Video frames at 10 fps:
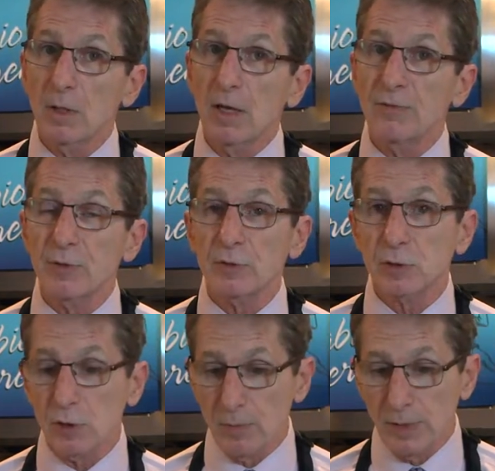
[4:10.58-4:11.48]
If there's
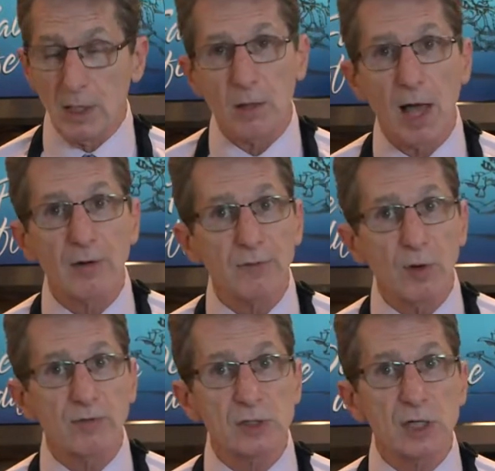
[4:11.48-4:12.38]
going to be a lot of
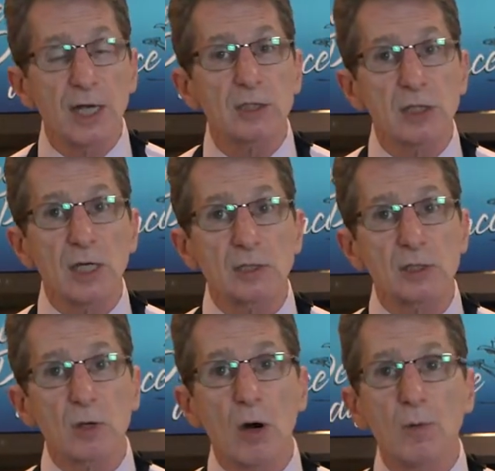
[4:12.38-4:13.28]
oversight,
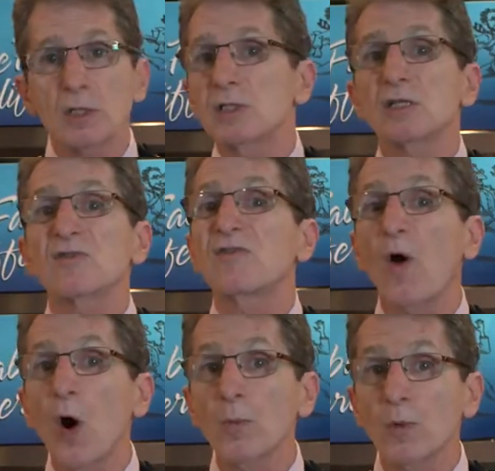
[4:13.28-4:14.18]
chances are when it says
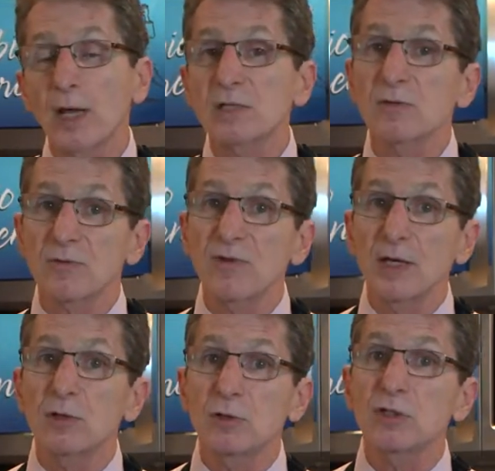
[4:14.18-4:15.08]
farm raised, they're
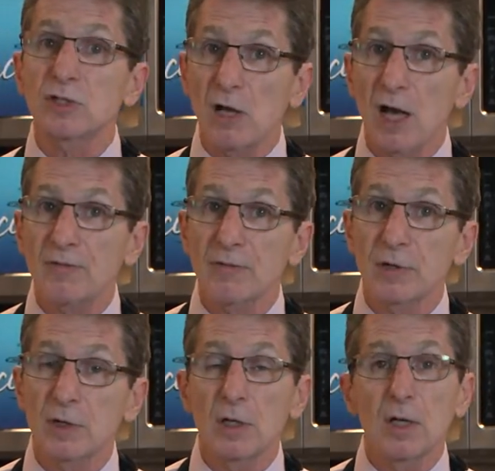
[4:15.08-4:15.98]
fed good stuff.
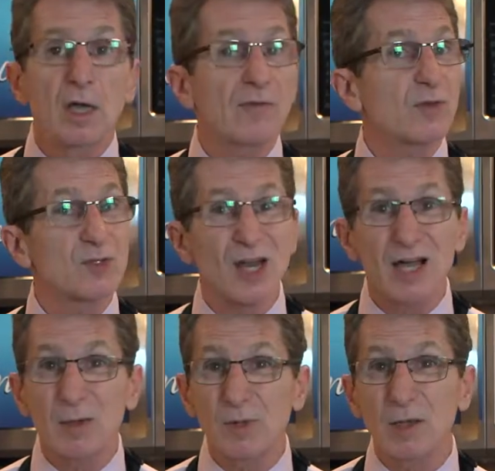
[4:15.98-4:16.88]
If there's not
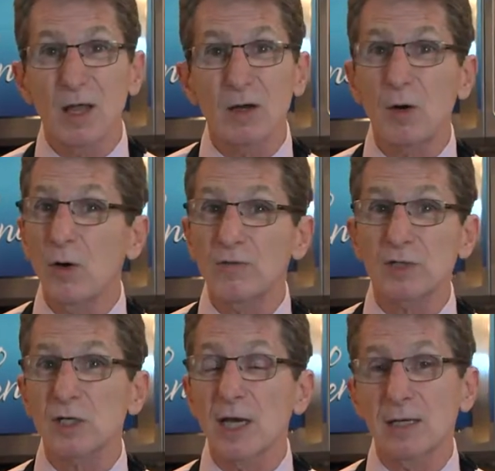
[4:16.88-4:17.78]
going to be a lot of
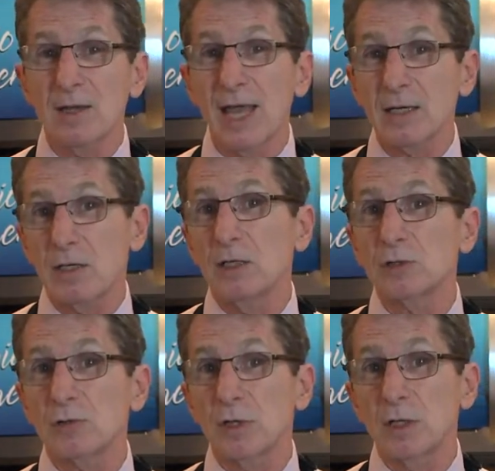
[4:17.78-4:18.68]
oversight in that
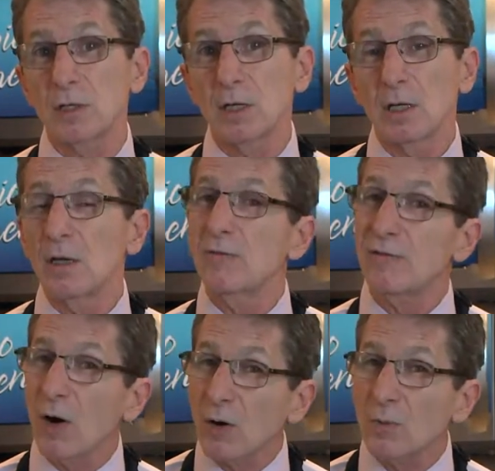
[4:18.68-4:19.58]
country,
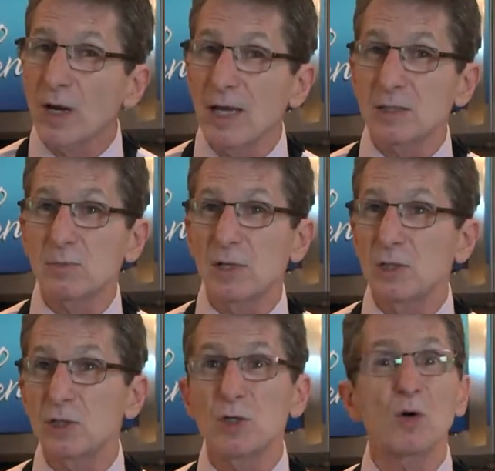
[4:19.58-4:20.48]
farm raised
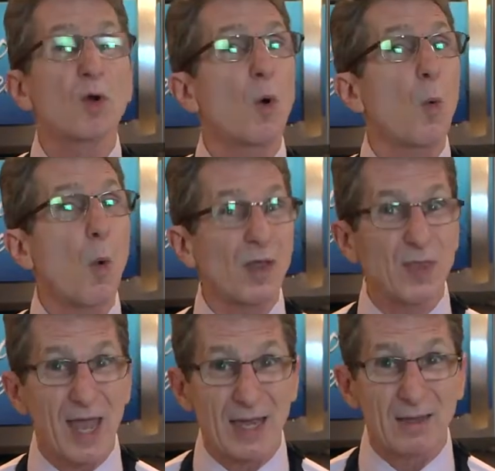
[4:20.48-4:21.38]
means you don't know what
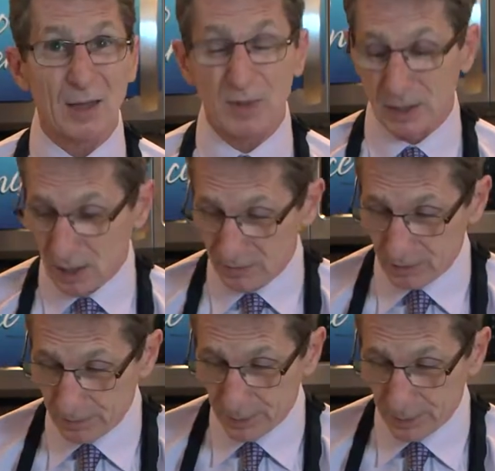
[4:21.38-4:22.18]
the heck they've been given.